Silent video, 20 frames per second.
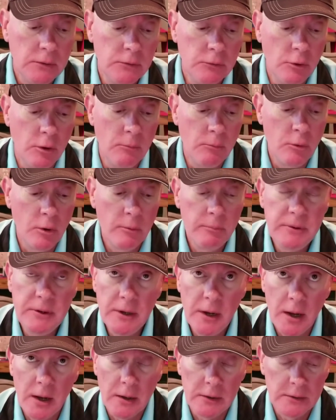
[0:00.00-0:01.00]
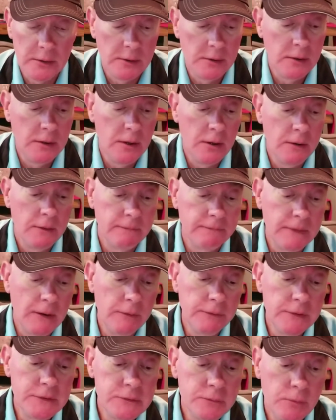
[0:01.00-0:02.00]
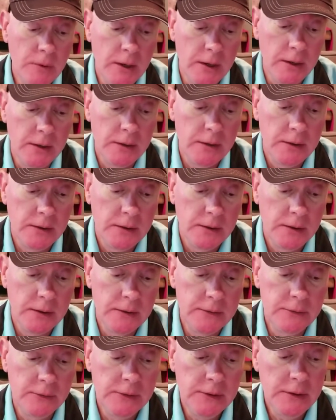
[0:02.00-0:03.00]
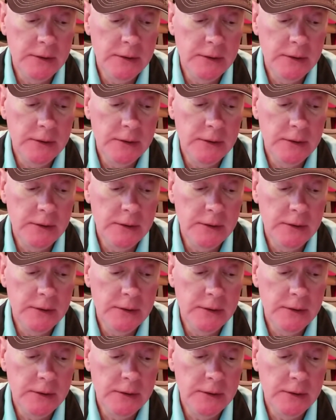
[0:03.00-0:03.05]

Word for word: no more beyond, found its way into the